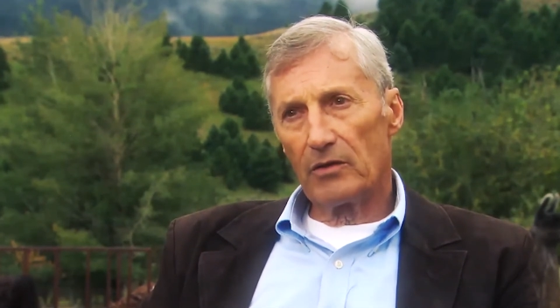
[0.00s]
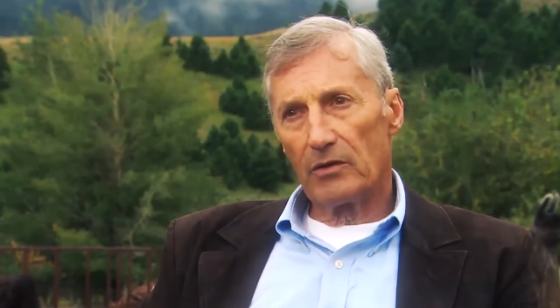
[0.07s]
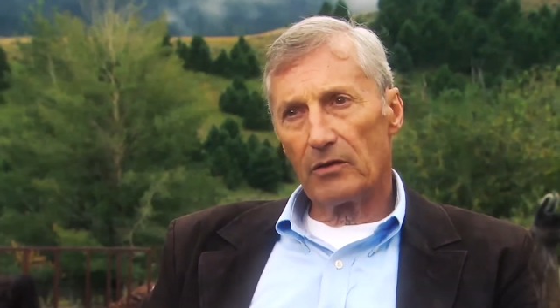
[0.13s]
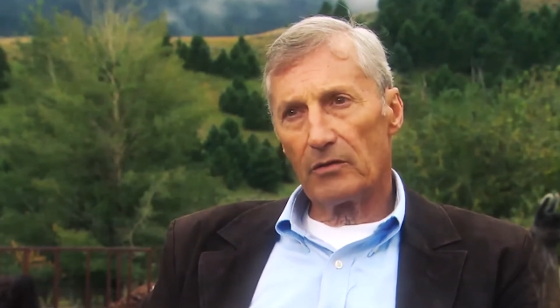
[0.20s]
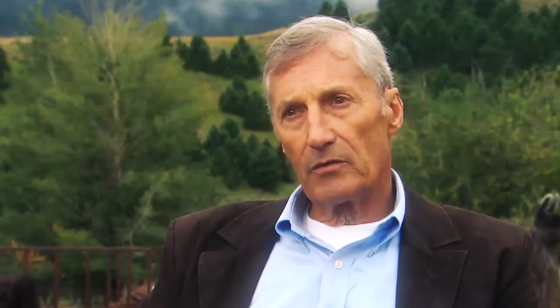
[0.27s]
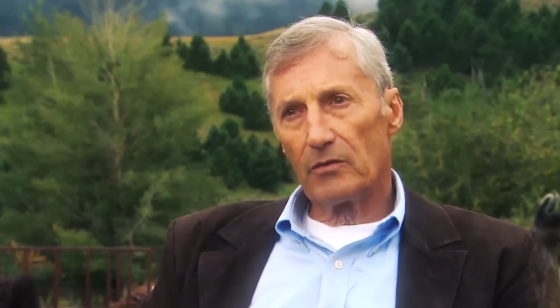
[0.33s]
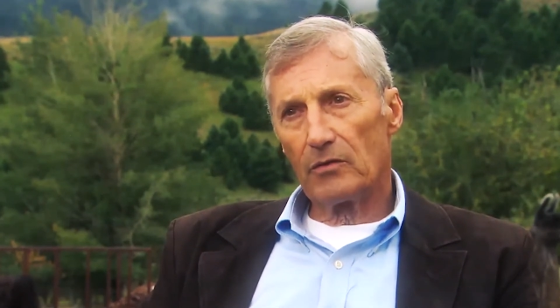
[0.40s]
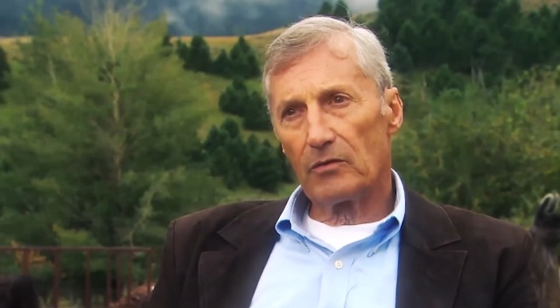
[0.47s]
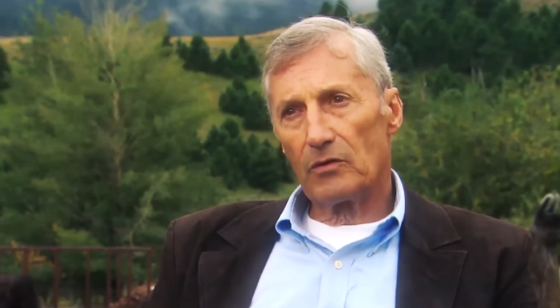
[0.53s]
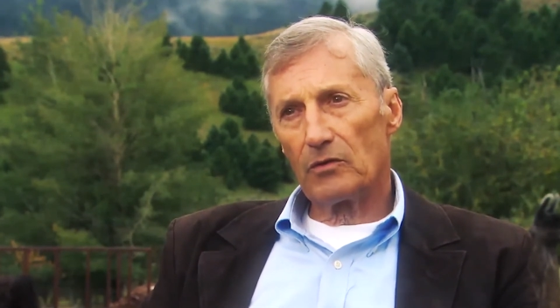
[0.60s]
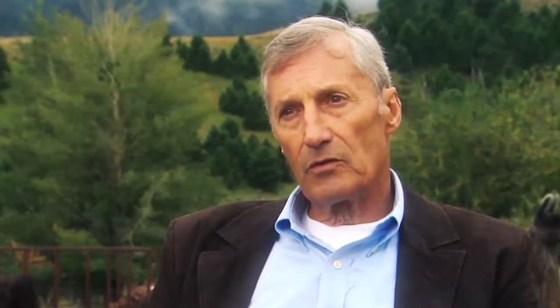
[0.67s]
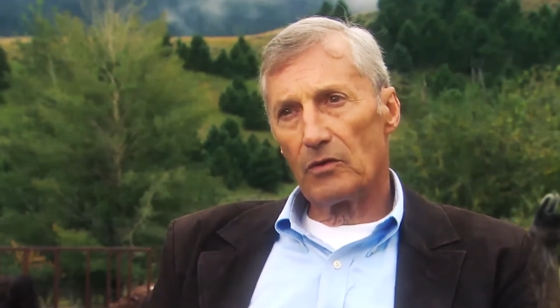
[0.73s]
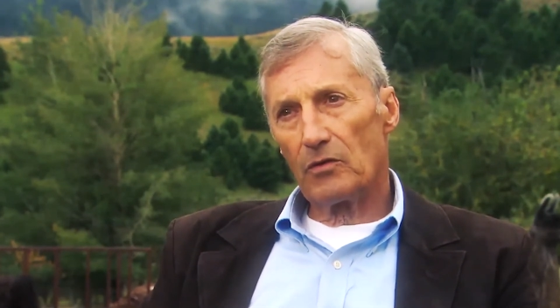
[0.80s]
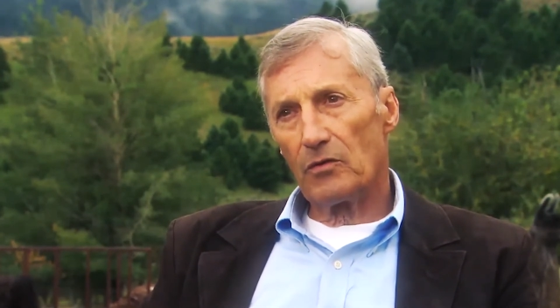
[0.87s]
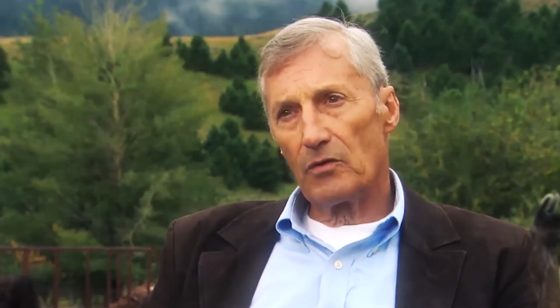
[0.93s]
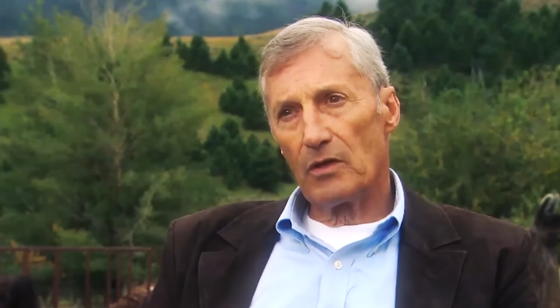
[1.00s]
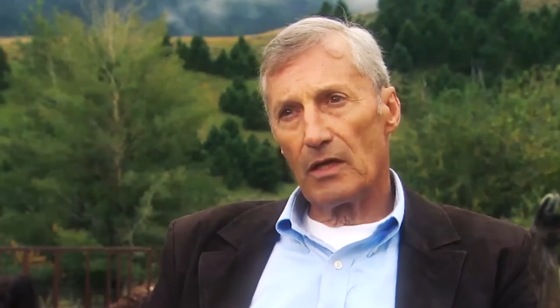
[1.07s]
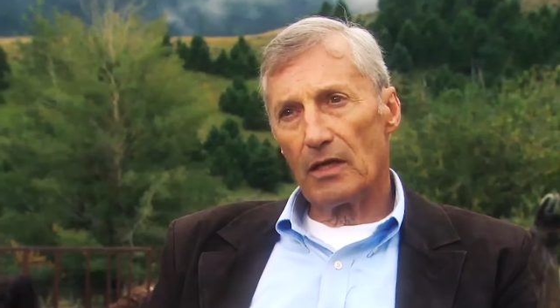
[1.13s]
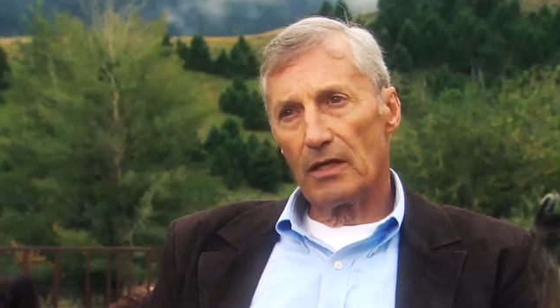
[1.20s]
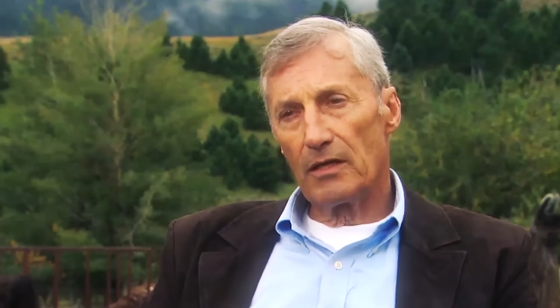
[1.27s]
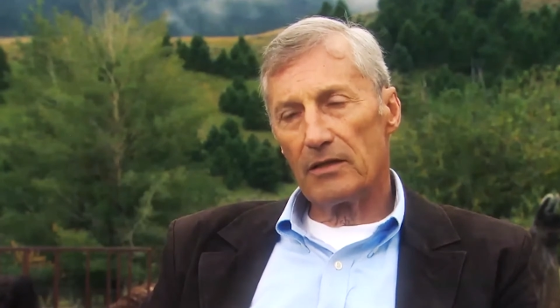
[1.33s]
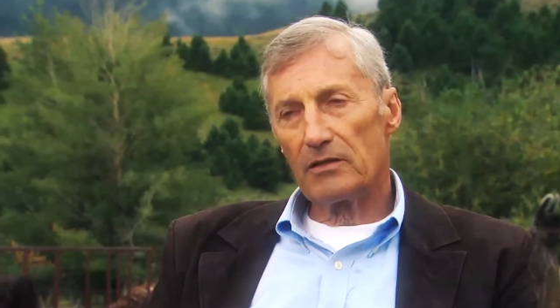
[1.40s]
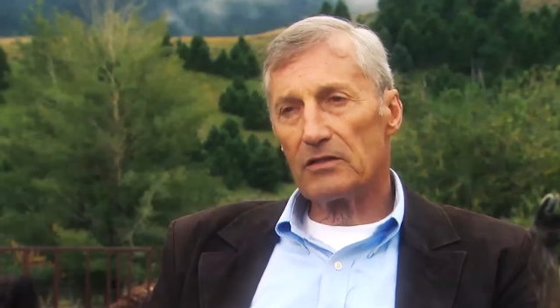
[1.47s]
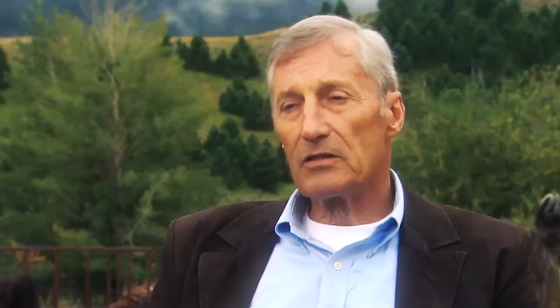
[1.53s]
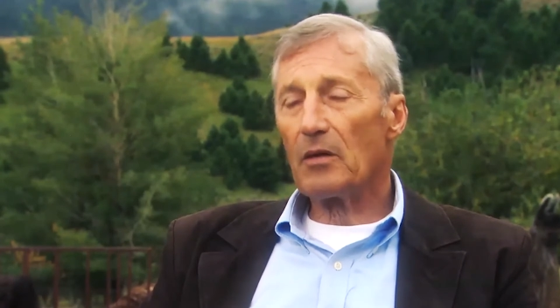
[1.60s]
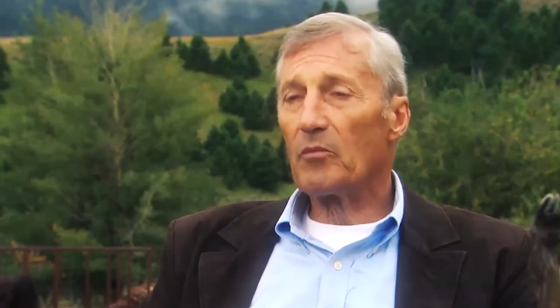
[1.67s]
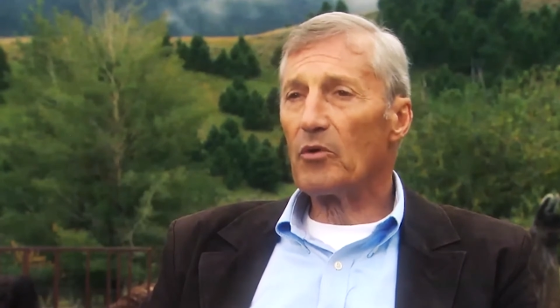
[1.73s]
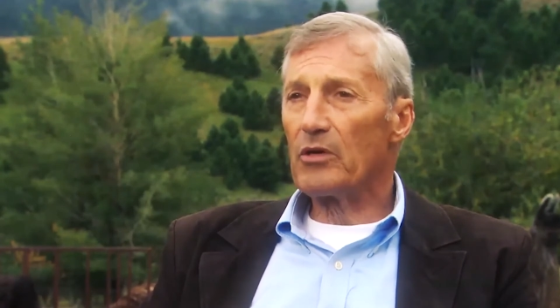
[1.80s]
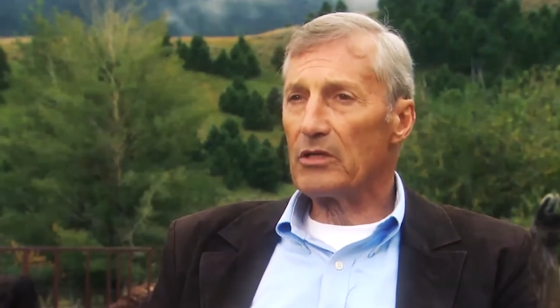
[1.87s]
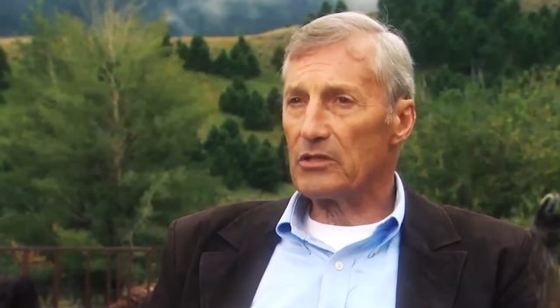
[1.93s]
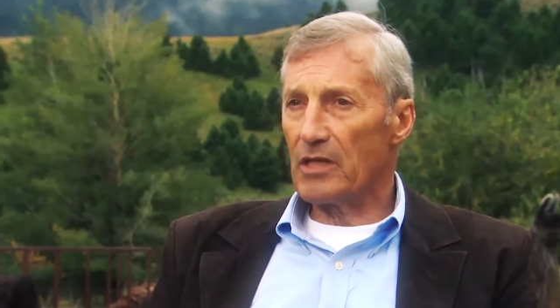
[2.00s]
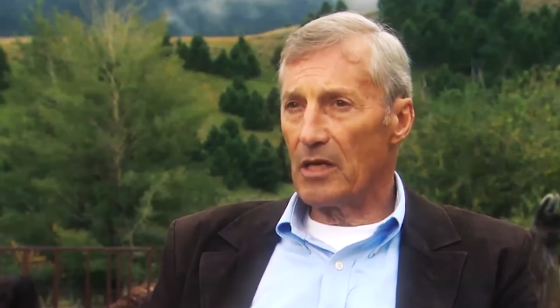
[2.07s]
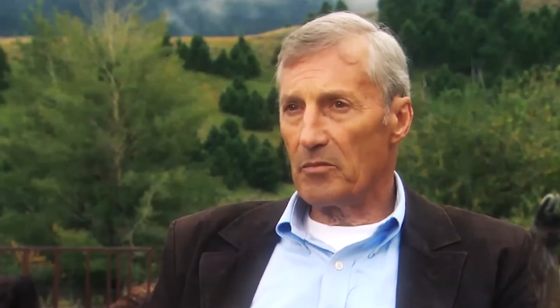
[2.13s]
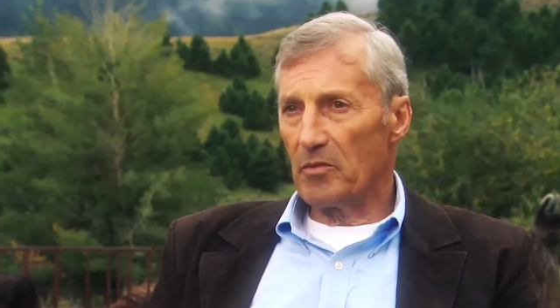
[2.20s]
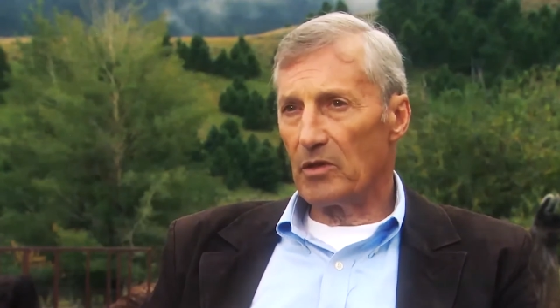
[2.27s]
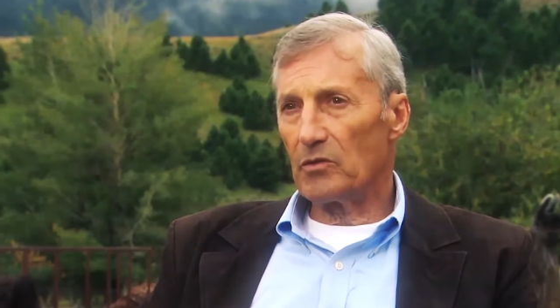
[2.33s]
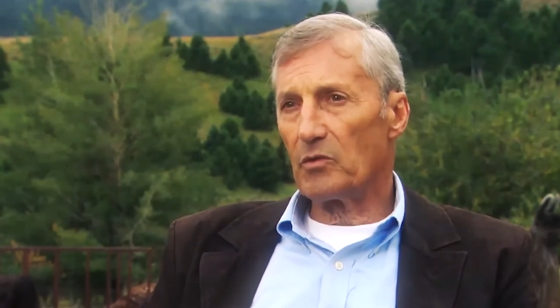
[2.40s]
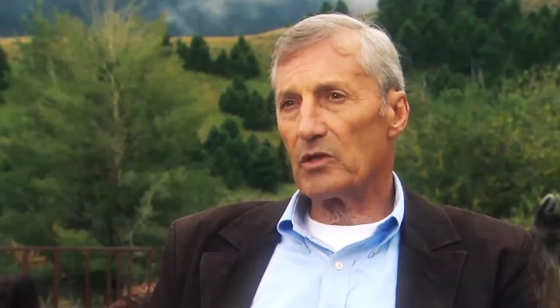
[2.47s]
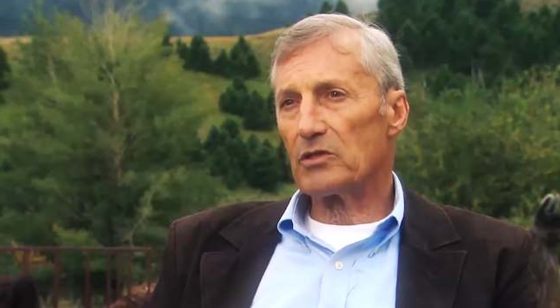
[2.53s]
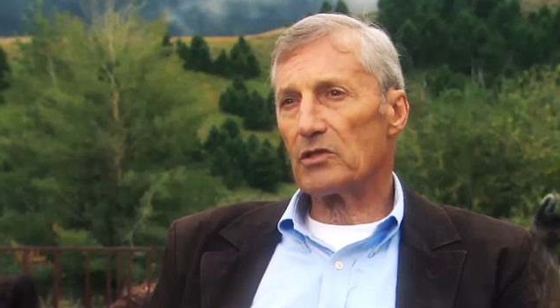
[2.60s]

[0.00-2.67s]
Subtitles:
the summary statement,